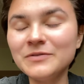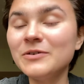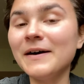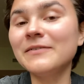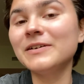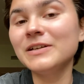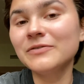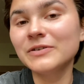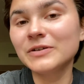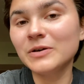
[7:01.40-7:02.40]
you have any
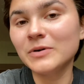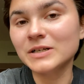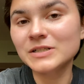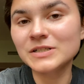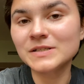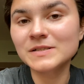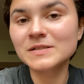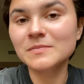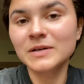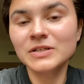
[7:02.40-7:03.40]
further questions,
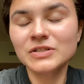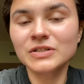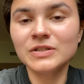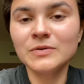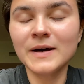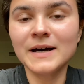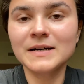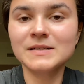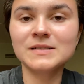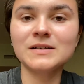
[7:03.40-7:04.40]
make sure you
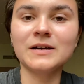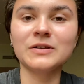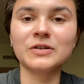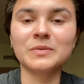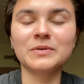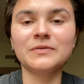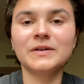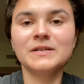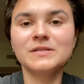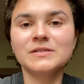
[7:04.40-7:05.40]
ask either your
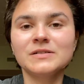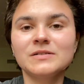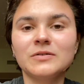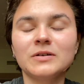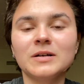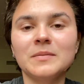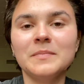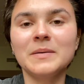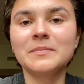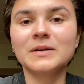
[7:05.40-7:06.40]
professor or a
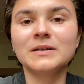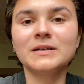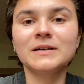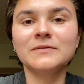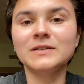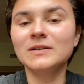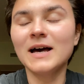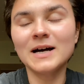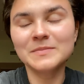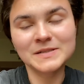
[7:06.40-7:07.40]
member of the
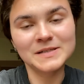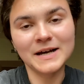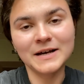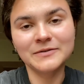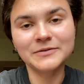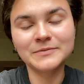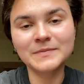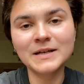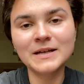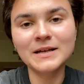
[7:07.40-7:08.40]
lab staff.
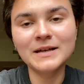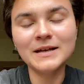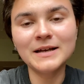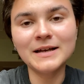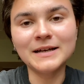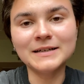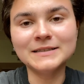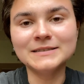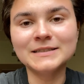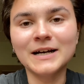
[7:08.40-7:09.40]

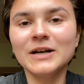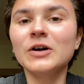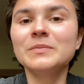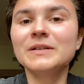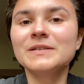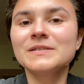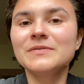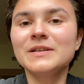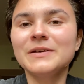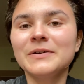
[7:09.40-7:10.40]
And I hope that this
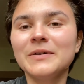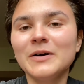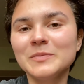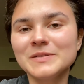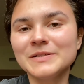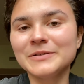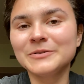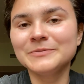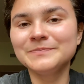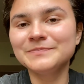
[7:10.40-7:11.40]
video helps
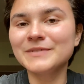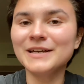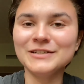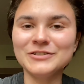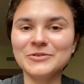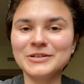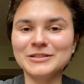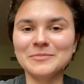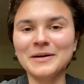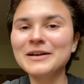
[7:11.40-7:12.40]
you enjoy
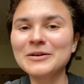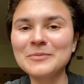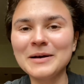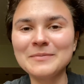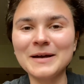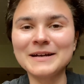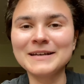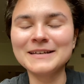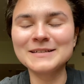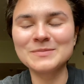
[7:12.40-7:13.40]
your
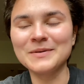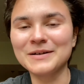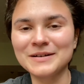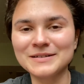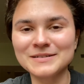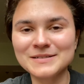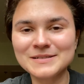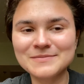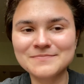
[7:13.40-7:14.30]
micropipetting experience.